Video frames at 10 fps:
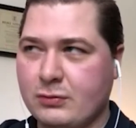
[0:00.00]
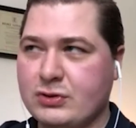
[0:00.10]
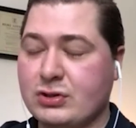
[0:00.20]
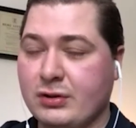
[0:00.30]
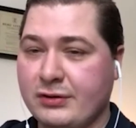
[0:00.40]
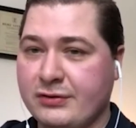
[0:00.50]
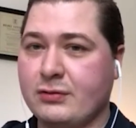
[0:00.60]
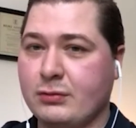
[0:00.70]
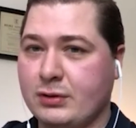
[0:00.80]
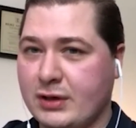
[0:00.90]
We should listen
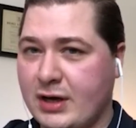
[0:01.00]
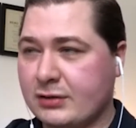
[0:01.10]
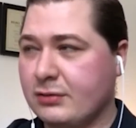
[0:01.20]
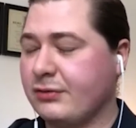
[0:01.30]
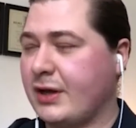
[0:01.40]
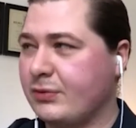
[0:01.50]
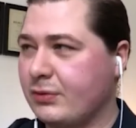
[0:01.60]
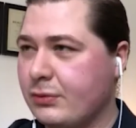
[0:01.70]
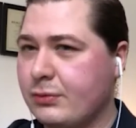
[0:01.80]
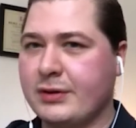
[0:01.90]
to our doctors,
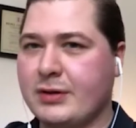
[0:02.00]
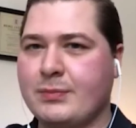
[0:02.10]
absolutely.